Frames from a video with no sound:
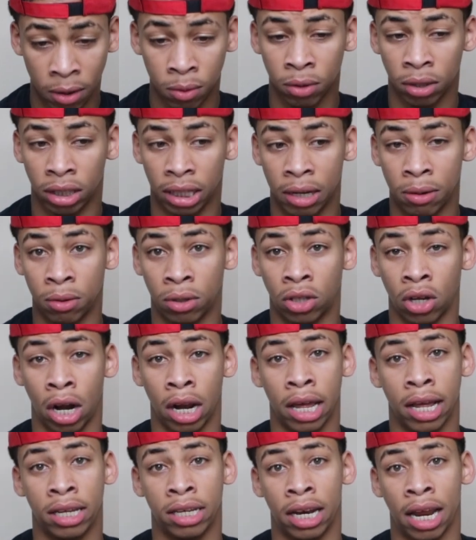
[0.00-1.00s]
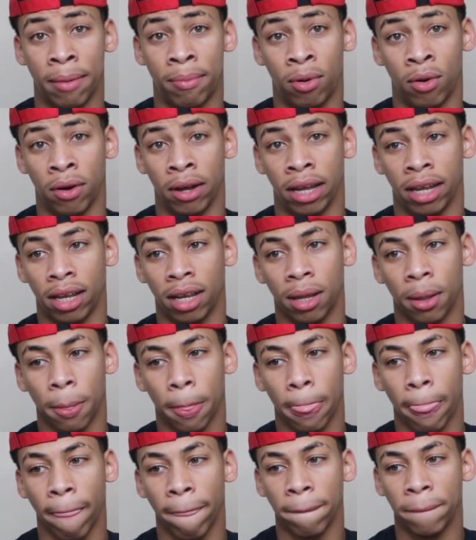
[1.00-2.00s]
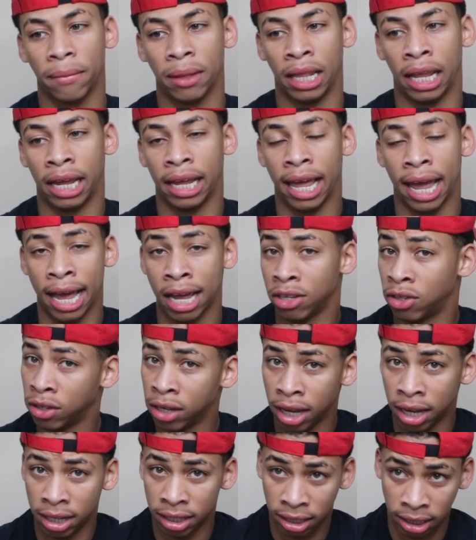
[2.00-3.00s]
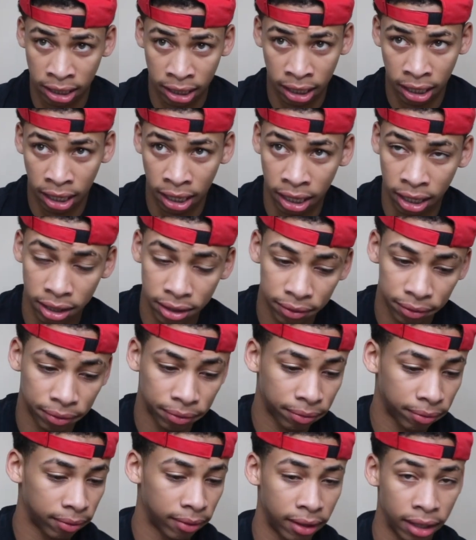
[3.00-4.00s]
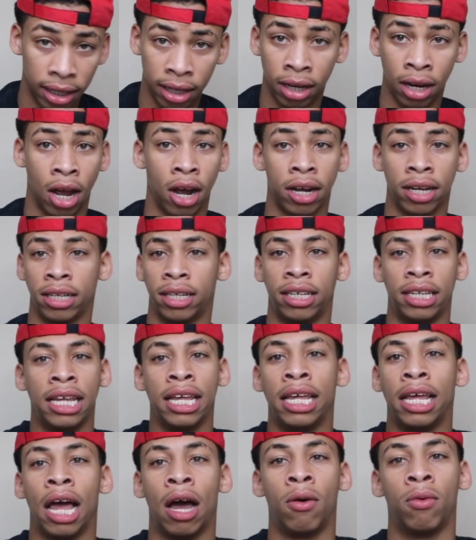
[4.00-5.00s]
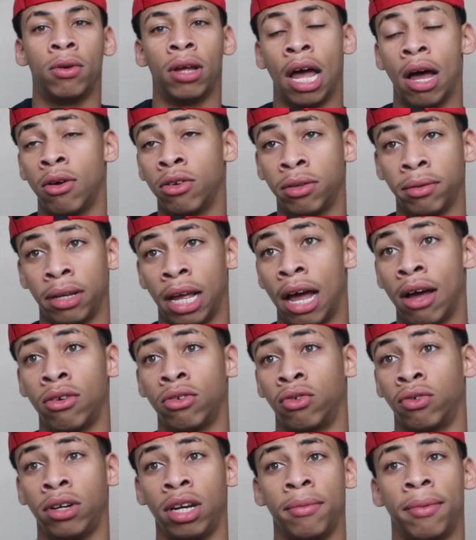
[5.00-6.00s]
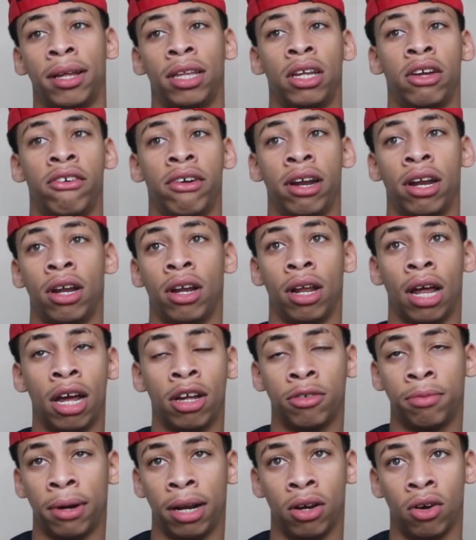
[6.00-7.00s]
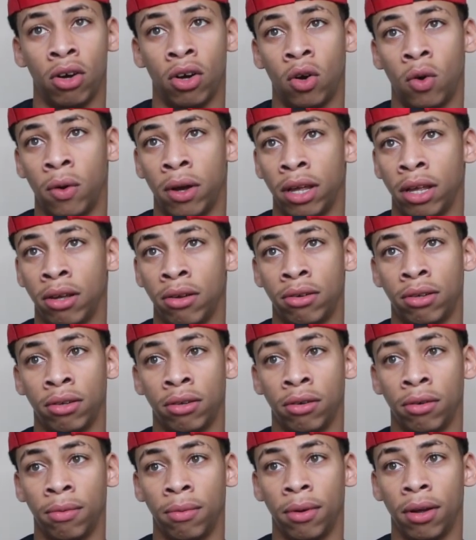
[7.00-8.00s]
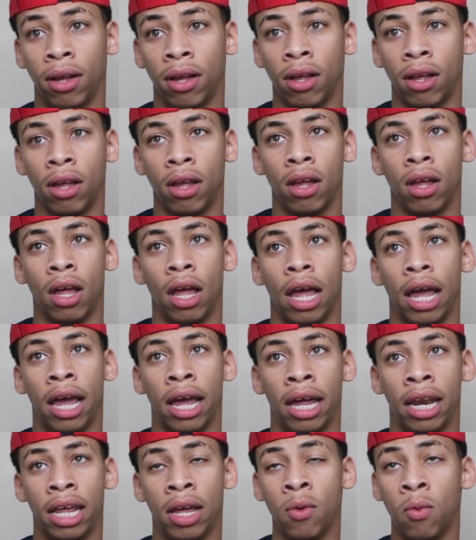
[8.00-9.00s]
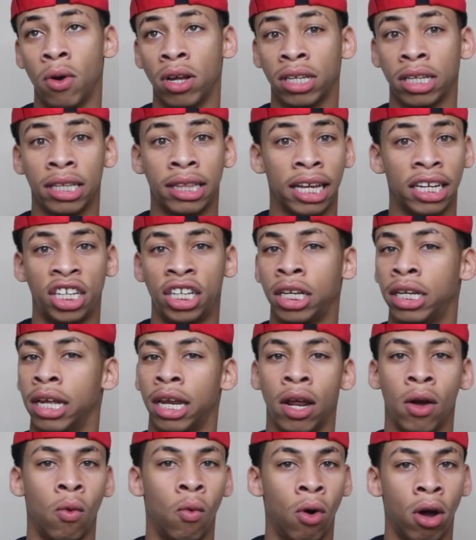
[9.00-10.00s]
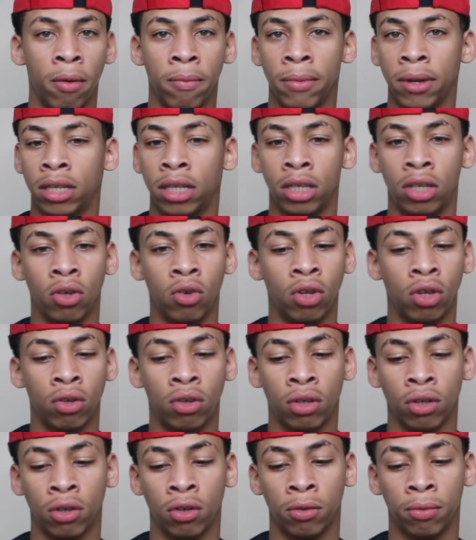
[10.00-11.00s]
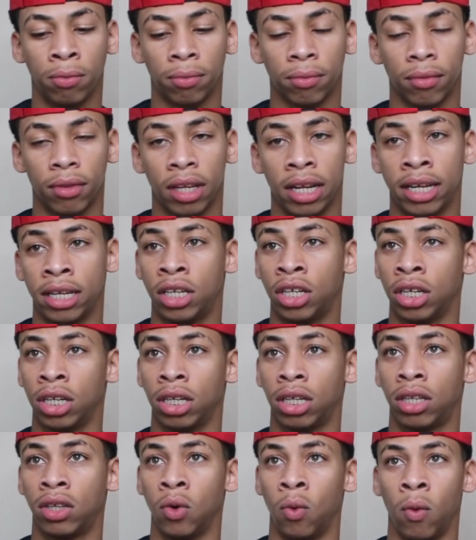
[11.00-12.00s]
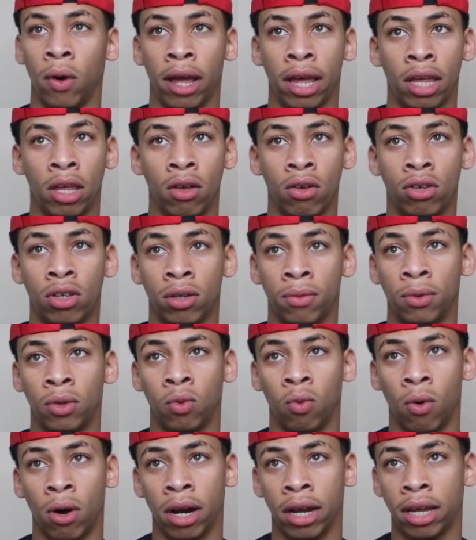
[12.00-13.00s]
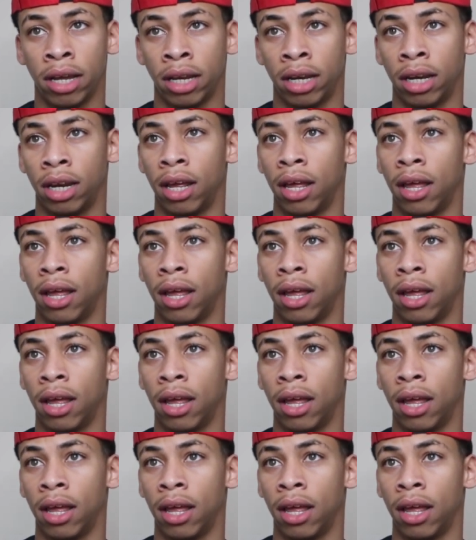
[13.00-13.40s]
it was starting to get to that point. Like, as you guys see, like, y'all can see I was really about to get ready. I was probably gonna quit YouTube. And it wasn't that she didn't want me to do YouTube. It's just the way YouTube was working